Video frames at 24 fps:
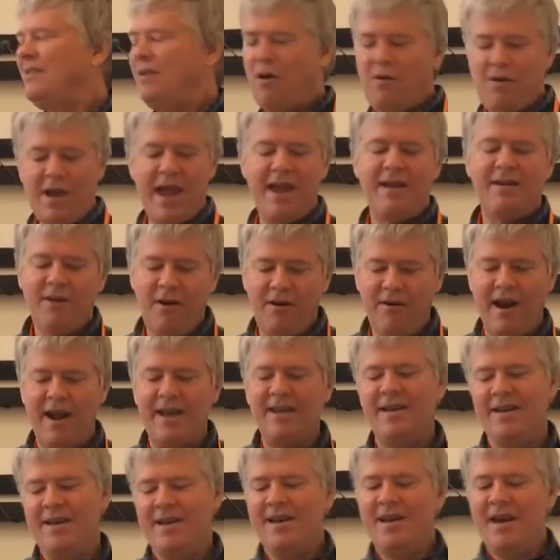Okay, all right.
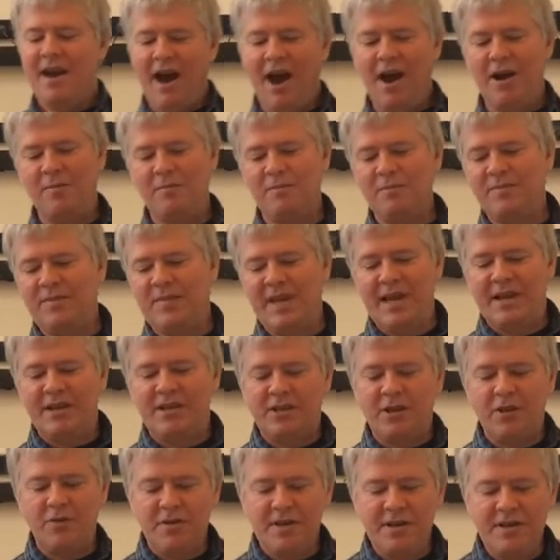
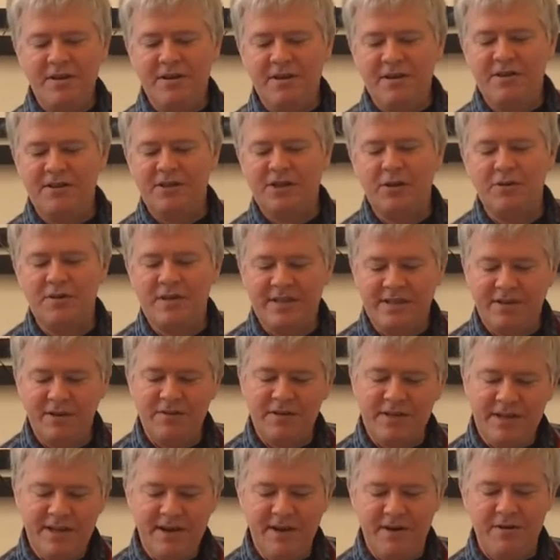So
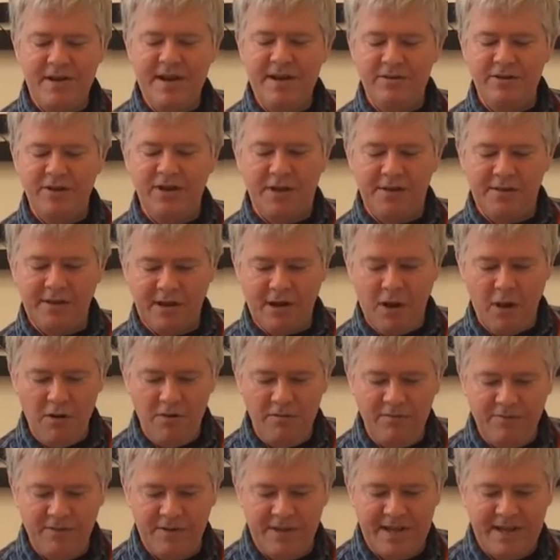here's all the
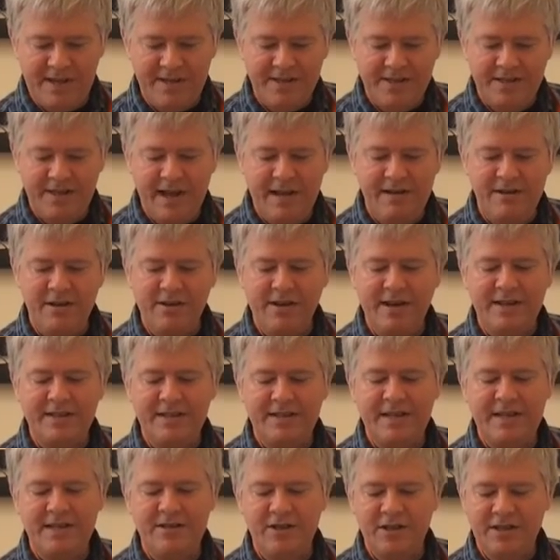code for this, and you can
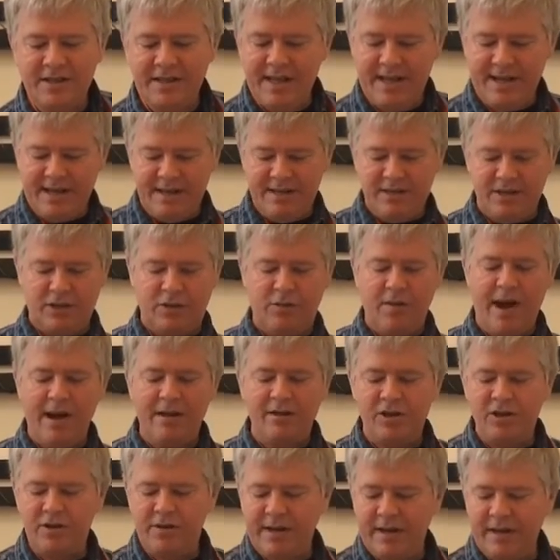see, just like in Scratch, you